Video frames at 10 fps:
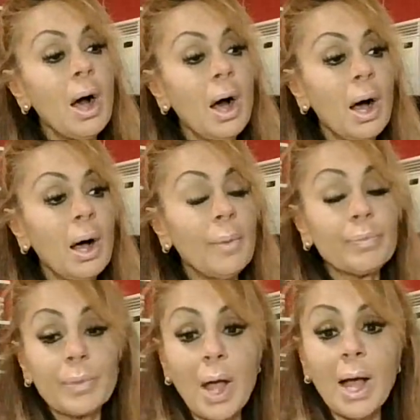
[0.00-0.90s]
Um,
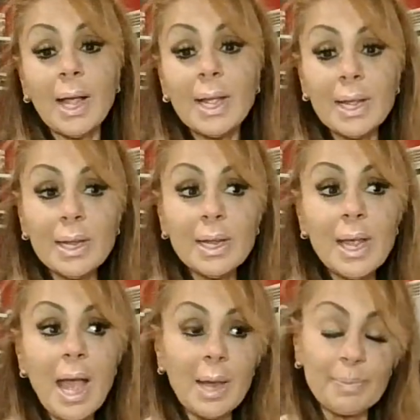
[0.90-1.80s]
I
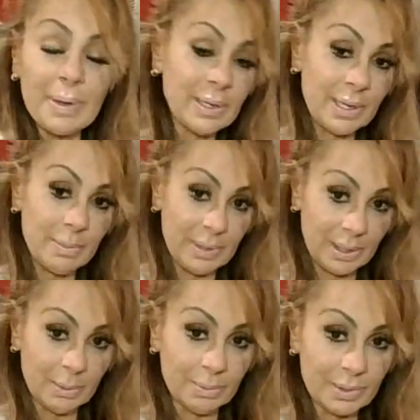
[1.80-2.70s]
had peanut M and
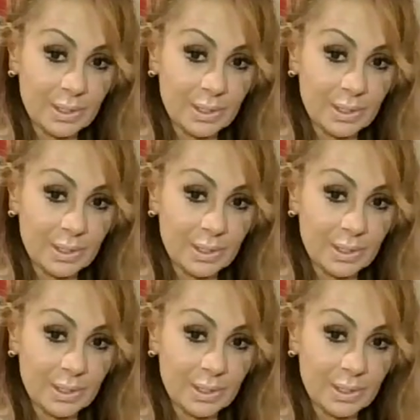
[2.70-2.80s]
M's,